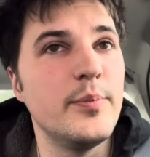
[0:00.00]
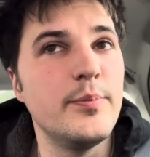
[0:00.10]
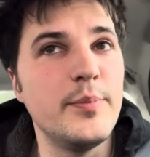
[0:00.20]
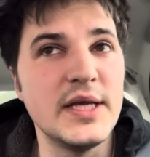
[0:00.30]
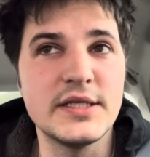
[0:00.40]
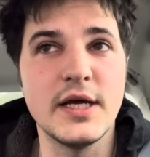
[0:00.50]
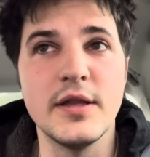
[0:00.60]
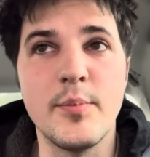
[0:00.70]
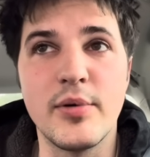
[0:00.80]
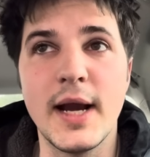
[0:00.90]
based on
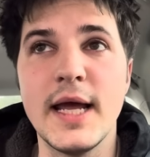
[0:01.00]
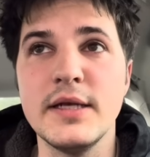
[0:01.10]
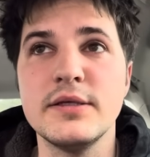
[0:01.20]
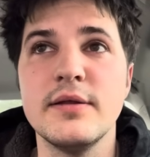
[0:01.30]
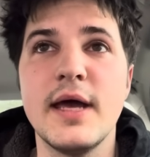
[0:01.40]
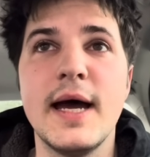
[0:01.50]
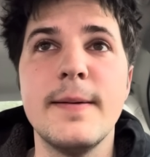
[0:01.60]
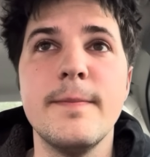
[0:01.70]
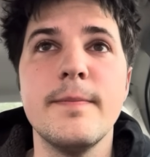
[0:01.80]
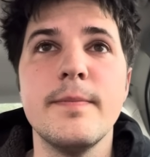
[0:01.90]
the brand that
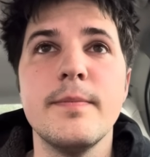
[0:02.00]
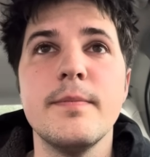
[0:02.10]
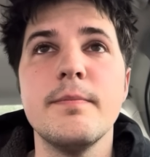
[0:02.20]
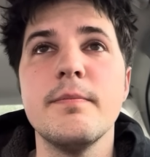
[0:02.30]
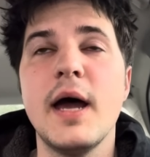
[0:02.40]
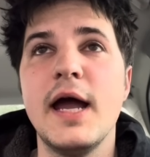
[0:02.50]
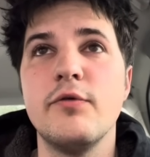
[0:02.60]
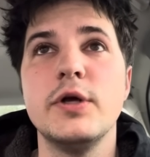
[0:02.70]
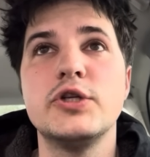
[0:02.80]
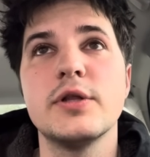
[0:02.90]
I
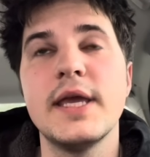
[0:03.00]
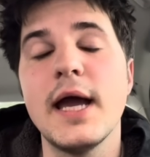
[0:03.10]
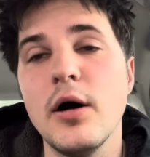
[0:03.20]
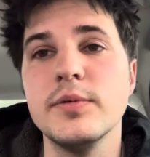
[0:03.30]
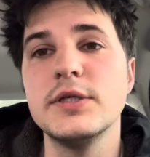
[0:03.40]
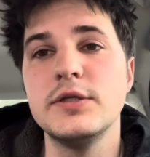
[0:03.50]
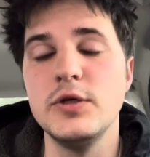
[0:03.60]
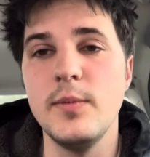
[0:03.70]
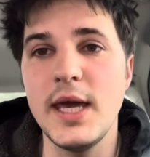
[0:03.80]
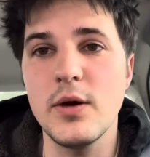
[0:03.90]
originally helped
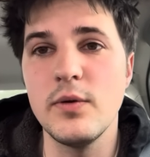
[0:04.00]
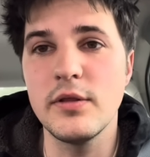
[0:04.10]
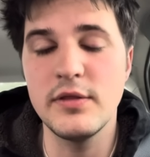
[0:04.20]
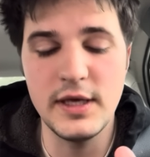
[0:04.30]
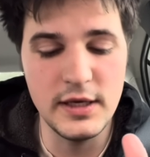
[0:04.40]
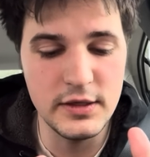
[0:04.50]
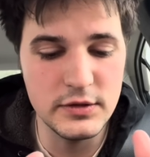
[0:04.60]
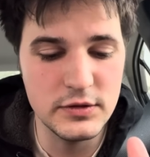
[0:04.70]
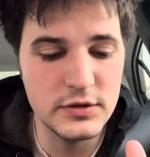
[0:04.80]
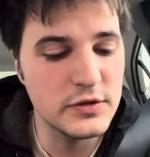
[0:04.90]
to make with the
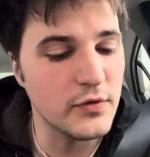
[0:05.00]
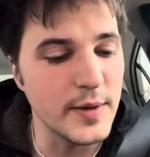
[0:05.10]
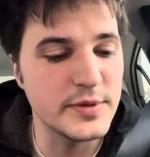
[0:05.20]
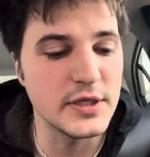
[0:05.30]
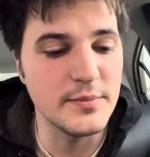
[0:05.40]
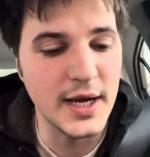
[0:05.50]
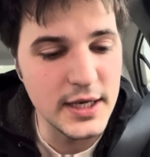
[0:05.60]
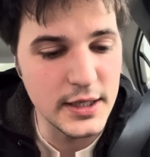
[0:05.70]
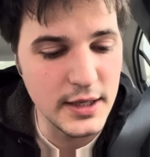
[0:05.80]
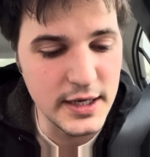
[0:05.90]
scripts and
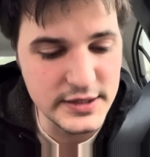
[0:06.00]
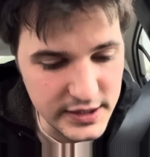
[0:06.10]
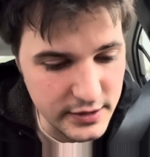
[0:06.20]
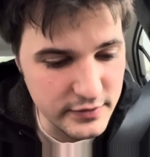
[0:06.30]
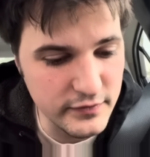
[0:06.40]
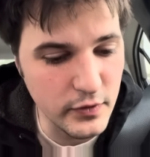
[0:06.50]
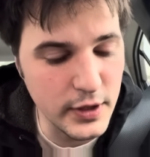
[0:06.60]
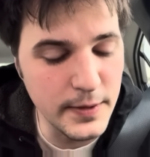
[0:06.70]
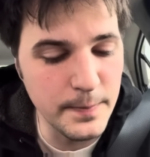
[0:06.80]
my idea for it.